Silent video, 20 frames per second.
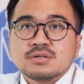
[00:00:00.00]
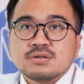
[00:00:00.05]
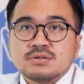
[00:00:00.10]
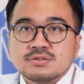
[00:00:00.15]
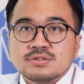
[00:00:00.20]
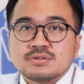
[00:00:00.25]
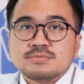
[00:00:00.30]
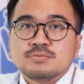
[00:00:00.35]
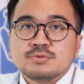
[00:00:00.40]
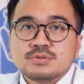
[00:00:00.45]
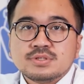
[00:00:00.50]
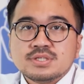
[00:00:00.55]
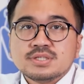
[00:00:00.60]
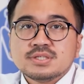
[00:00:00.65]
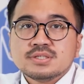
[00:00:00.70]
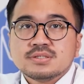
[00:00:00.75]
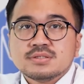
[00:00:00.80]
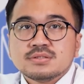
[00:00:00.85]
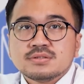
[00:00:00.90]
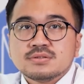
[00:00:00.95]

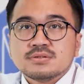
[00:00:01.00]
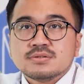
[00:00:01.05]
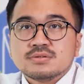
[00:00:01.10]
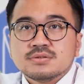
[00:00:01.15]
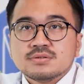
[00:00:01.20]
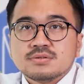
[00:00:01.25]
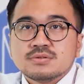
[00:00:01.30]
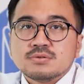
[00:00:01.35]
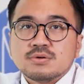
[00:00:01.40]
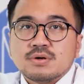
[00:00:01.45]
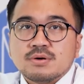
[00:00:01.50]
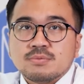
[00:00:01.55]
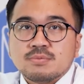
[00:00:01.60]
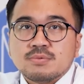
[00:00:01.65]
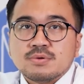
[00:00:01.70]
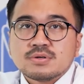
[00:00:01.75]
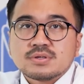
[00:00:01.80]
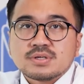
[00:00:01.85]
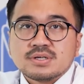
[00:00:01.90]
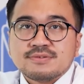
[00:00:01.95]
contributing to a
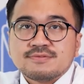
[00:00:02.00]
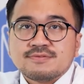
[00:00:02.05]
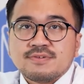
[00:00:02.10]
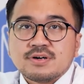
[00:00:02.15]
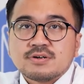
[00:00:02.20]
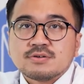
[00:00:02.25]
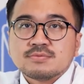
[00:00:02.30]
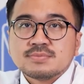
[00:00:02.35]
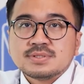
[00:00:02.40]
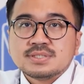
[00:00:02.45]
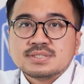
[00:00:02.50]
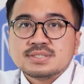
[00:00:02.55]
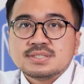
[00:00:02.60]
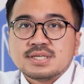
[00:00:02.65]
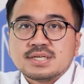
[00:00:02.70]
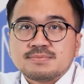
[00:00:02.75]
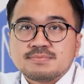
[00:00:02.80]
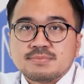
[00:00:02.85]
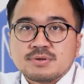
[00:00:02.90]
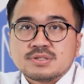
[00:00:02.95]
work environment that